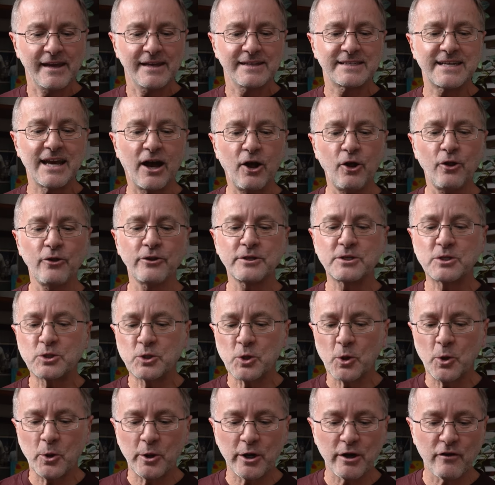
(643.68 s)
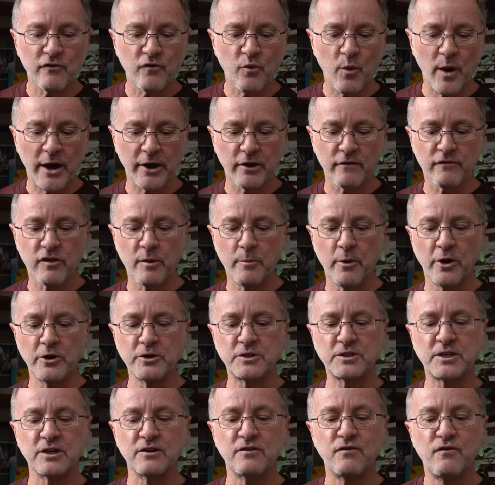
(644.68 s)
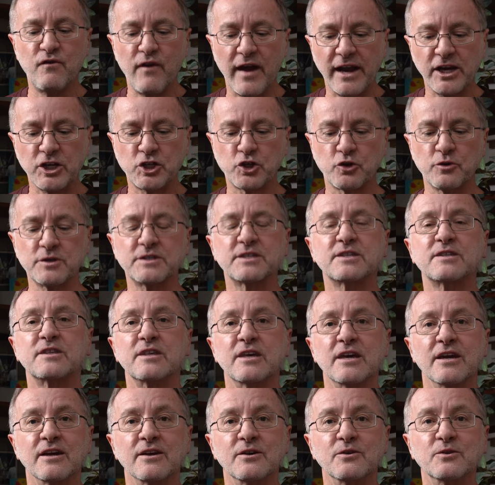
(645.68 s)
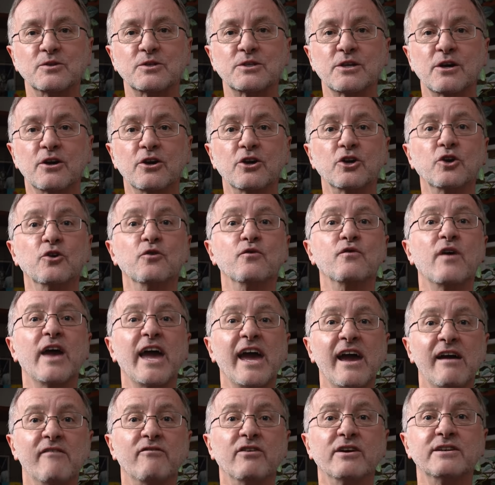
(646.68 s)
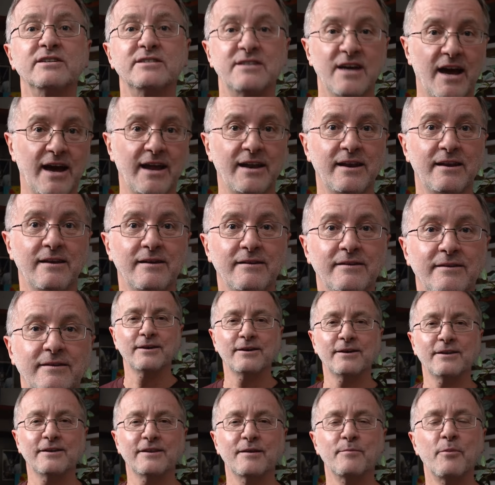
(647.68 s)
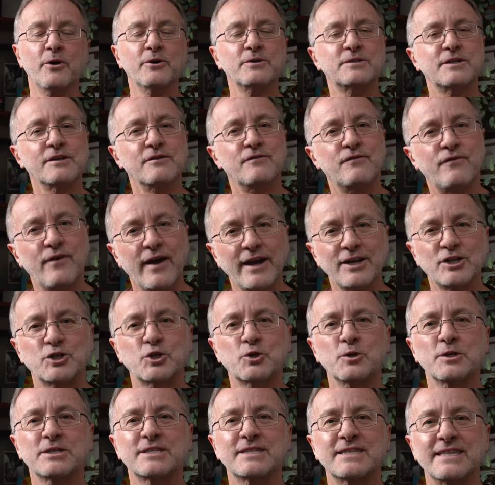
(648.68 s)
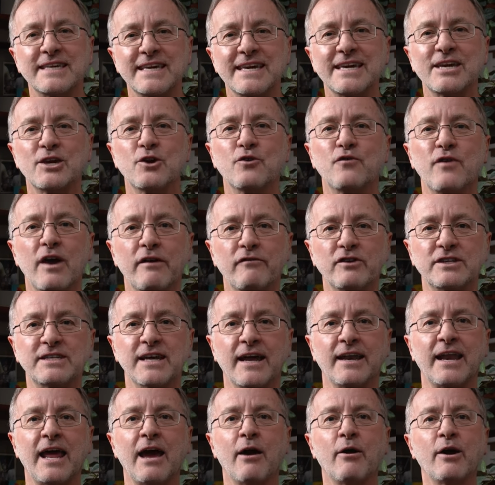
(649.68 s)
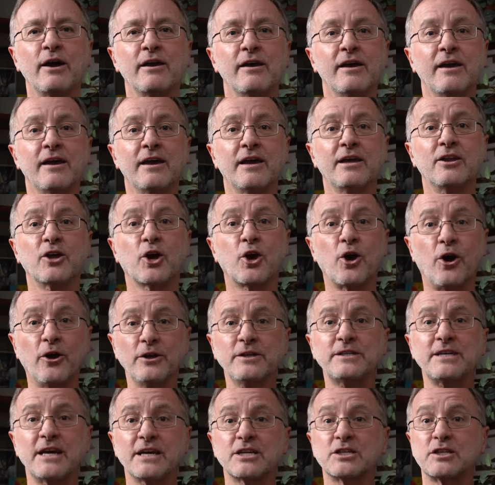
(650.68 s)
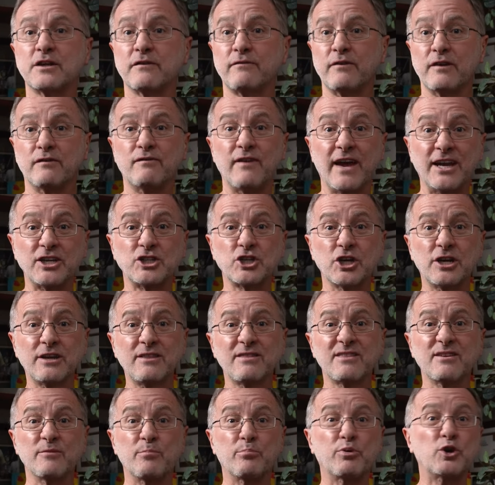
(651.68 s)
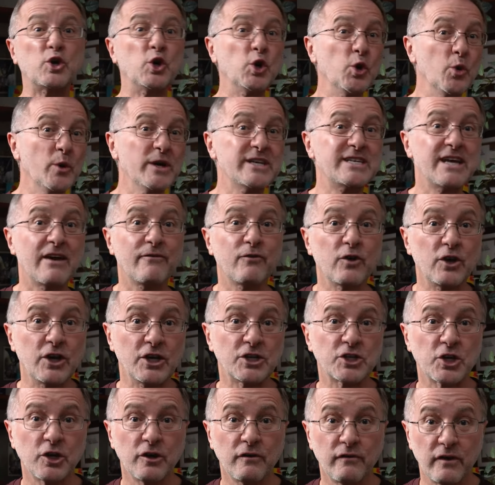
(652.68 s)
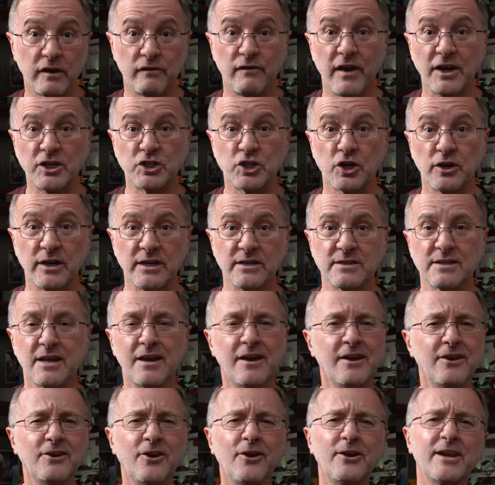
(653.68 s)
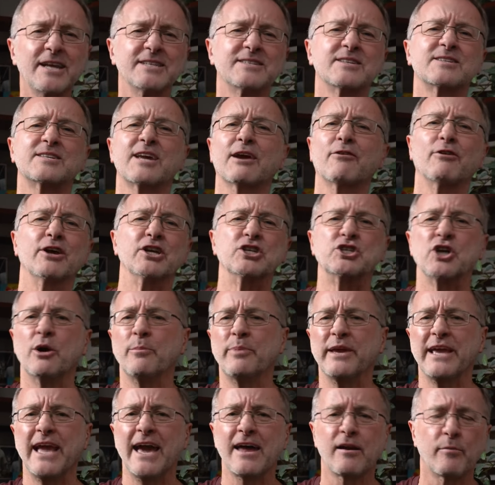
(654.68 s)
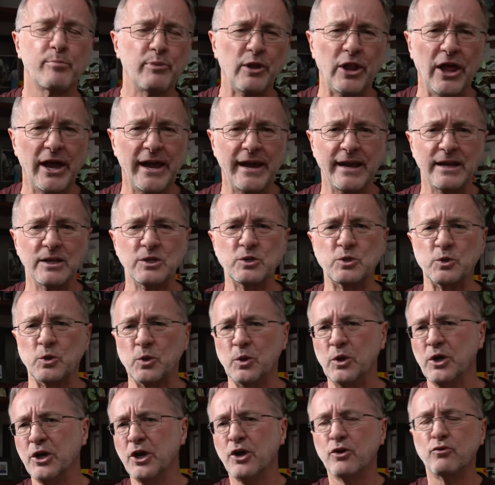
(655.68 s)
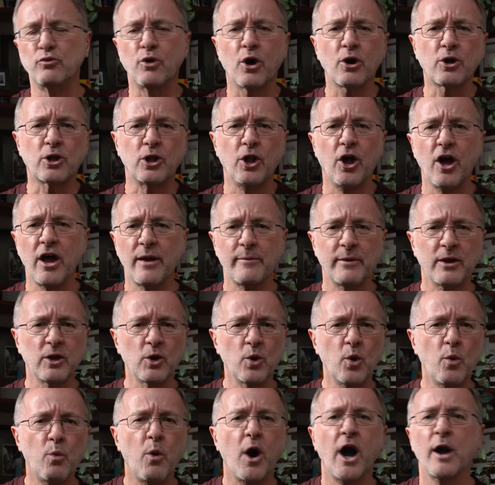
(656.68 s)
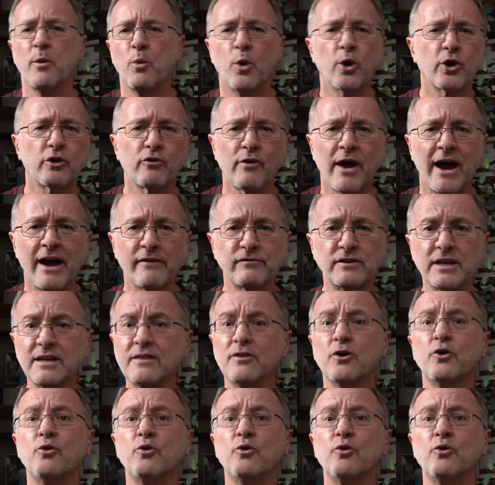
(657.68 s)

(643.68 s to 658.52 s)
Tell the story of one of the most adventurous things you've ever done. The most adventurous thing you've ever done. Now, in the context of adventure, the pure definition of adventure is not necessarily jumping out of planes or rock climbing or whitewater rafting.